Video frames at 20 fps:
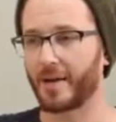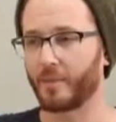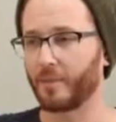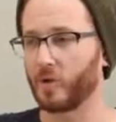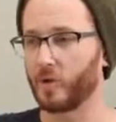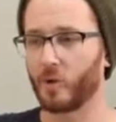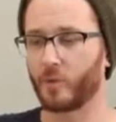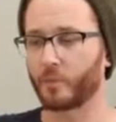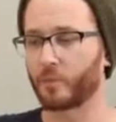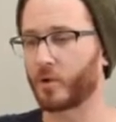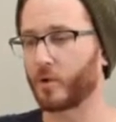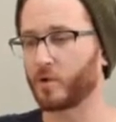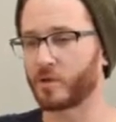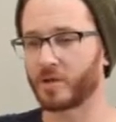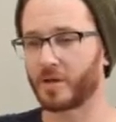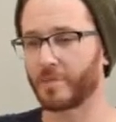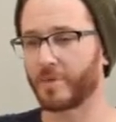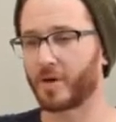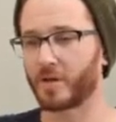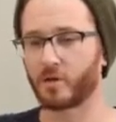you approach
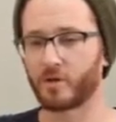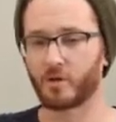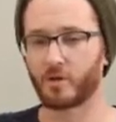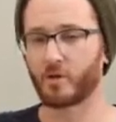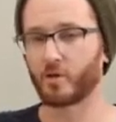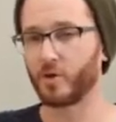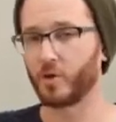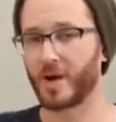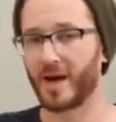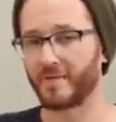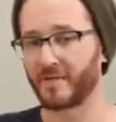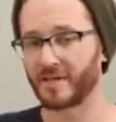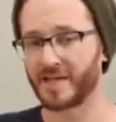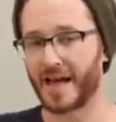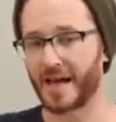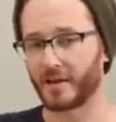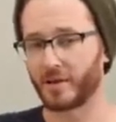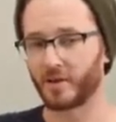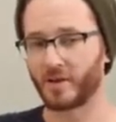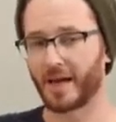somebody or you have this
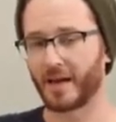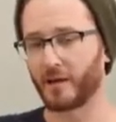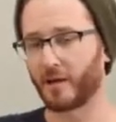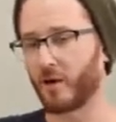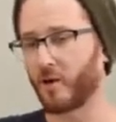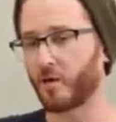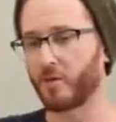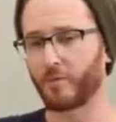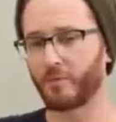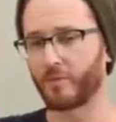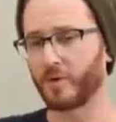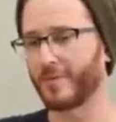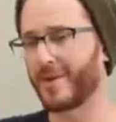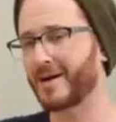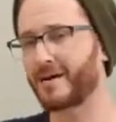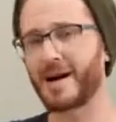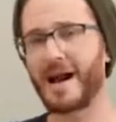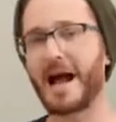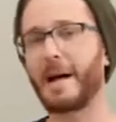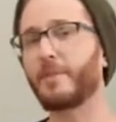attitude that, oh, no
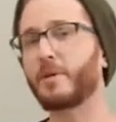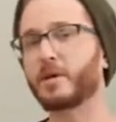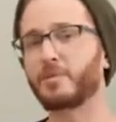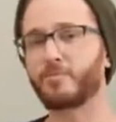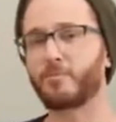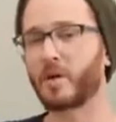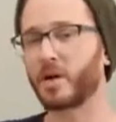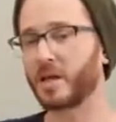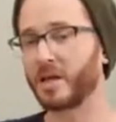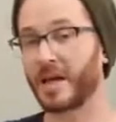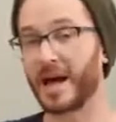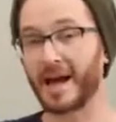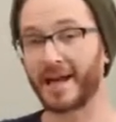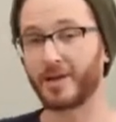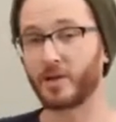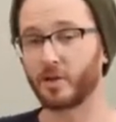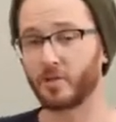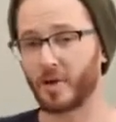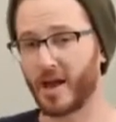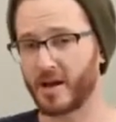matter how much money
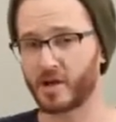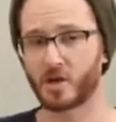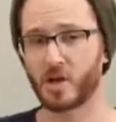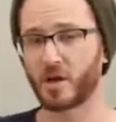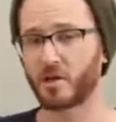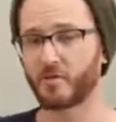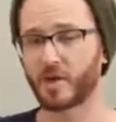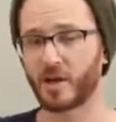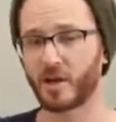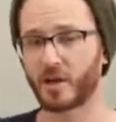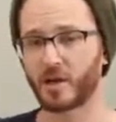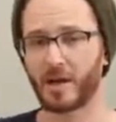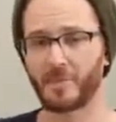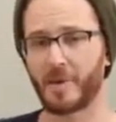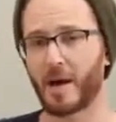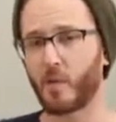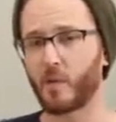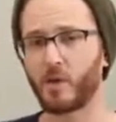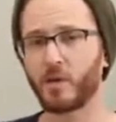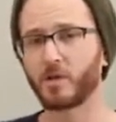I generate, I'm
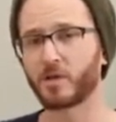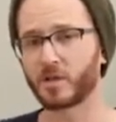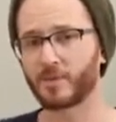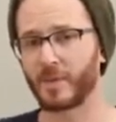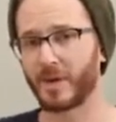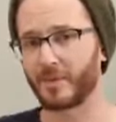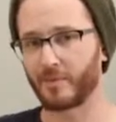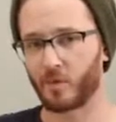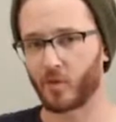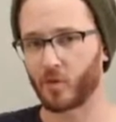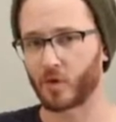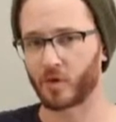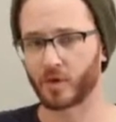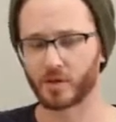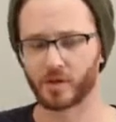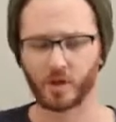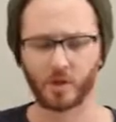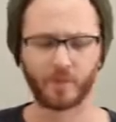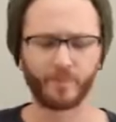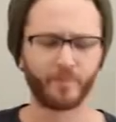not willing to spend more.
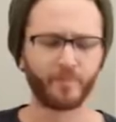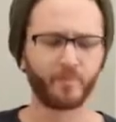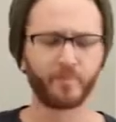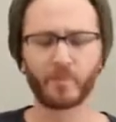So